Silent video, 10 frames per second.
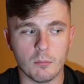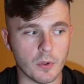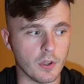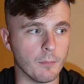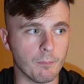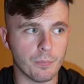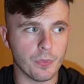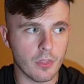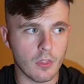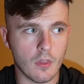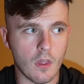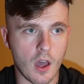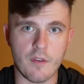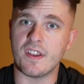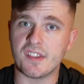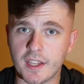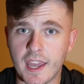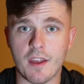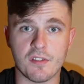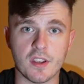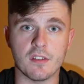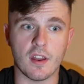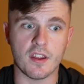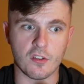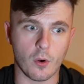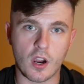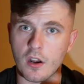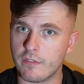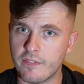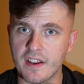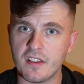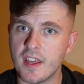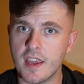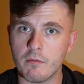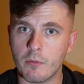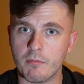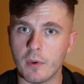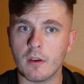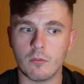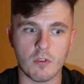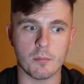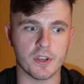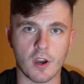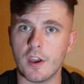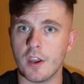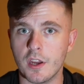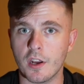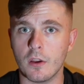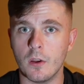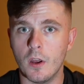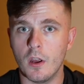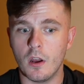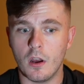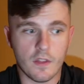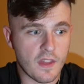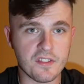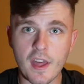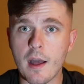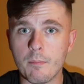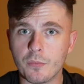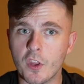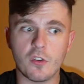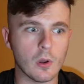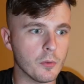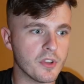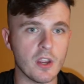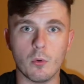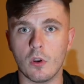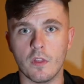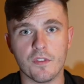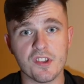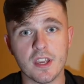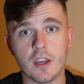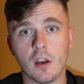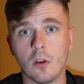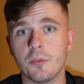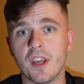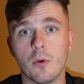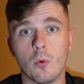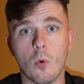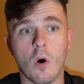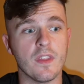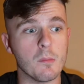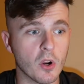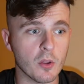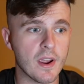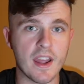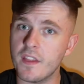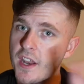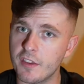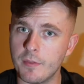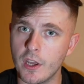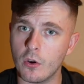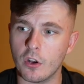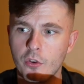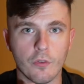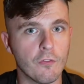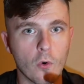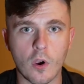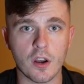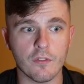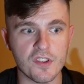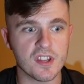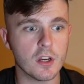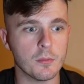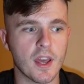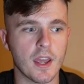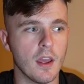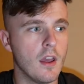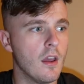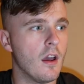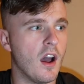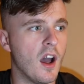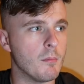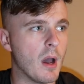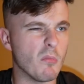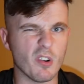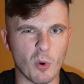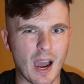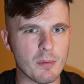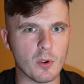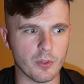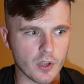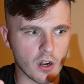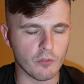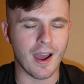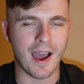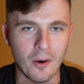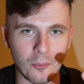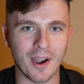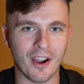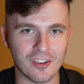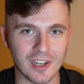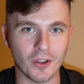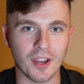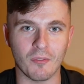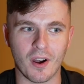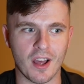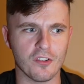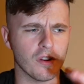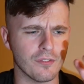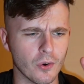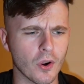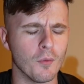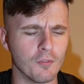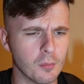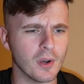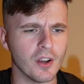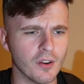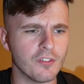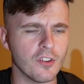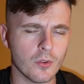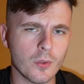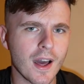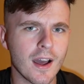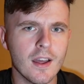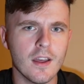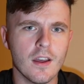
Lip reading: But I fancied a KFC today, so I kind of factored it in with my diet, you know? And that's that. So I'll update you all on the physique and I'll update you all on the body weight. In the next video, I'm gonna do a full kind of physique update. I'm much more happy with kind of how we're actually looking right now, so I feel comfortable enough to do that.